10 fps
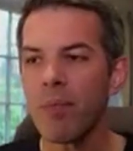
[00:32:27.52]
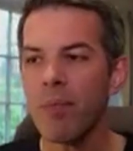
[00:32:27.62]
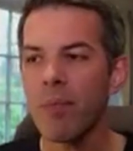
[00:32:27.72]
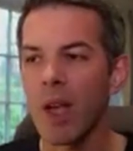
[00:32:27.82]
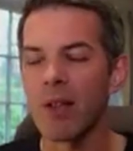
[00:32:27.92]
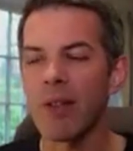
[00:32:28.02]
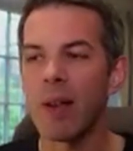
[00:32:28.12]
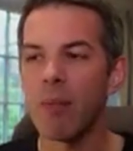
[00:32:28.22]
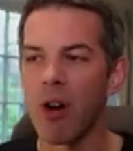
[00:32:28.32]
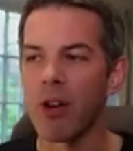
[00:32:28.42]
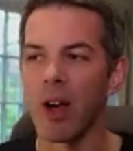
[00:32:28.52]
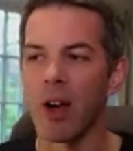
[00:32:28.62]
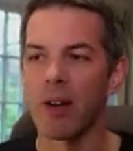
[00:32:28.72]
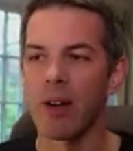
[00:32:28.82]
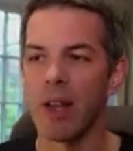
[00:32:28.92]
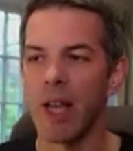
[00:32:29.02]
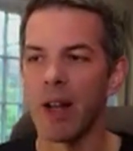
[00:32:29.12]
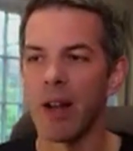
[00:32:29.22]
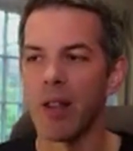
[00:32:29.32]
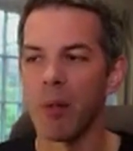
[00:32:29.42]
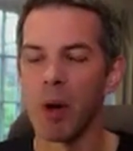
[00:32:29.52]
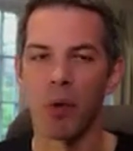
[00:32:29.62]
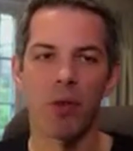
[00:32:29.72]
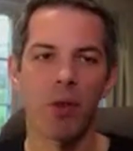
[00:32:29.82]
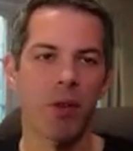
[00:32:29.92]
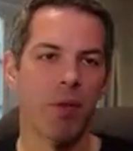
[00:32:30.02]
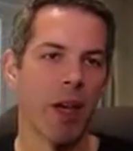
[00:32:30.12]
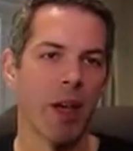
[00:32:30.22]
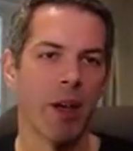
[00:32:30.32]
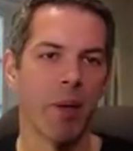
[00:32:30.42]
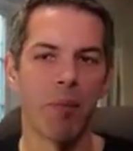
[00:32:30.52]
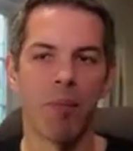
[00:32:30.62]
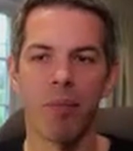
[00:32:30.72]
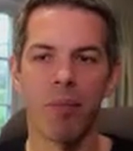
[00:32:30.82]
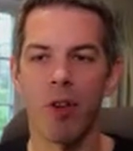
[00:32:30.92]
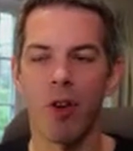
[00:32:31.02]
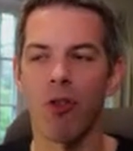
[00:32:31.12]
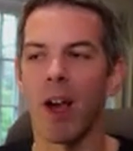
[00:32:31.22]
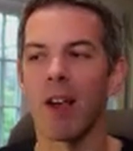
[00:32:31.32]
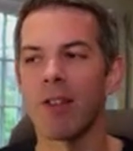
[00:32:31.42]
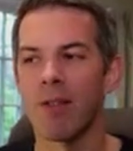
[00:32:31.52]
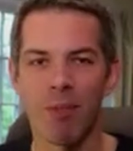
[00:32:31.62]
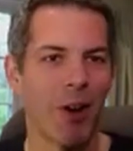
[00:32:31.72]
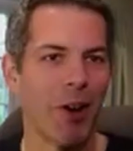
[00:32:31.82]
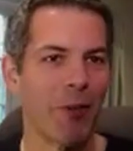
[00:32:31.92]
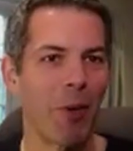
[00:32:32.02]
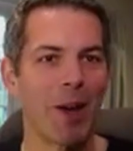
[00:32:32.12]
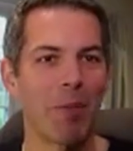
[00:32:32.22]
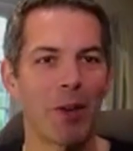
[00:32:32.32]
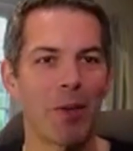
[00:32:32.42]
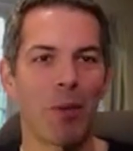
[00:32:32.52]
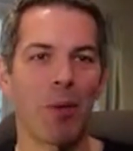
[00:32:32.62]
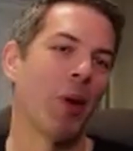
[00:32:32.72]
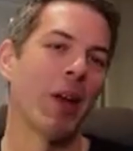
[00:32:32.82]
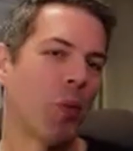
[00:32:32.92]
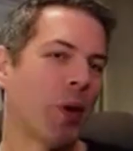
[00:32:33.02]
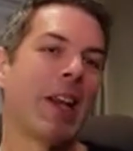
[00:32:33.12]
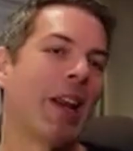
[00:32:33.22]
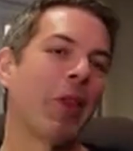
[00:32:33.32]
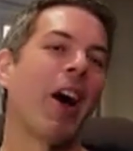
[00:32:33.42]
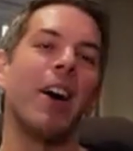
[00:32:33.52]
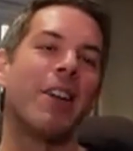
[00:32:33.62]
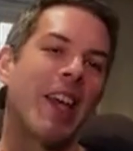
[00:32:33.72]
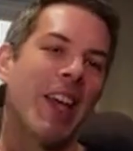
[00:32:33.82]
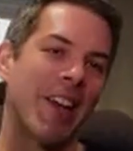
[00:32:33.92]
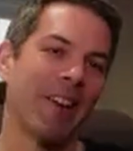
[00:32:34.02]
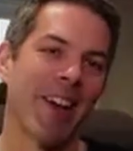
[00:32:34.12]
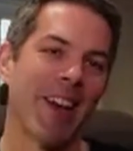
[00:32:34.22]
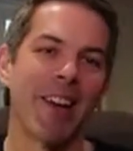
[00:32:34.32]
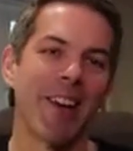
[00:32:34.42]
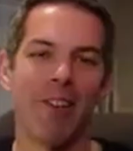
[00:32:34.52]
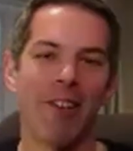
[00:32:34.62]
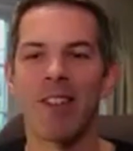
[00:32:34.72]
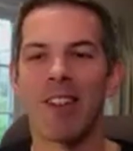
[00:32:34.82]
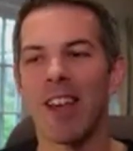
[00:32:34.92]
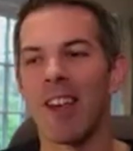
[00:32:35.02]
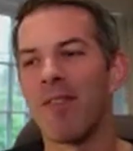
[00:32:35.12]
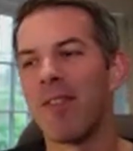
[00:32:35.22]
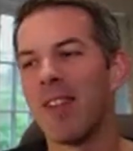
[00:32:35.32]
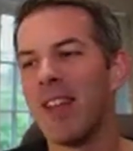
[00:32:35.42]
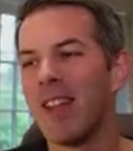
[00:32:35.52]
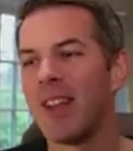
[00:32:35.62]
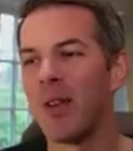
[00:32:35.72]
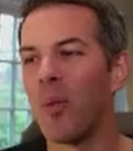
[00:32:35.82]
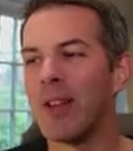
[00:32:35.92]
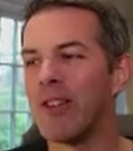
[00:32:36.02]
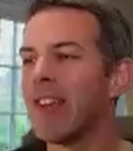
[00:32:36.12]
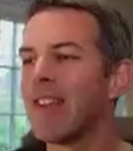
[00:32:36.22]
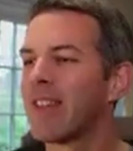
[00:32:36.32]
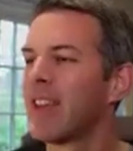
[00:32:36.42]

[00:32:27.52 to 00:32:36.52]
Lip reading: I say product in the most crass kind of way possible. We're dealing with art here, darling, not widgets.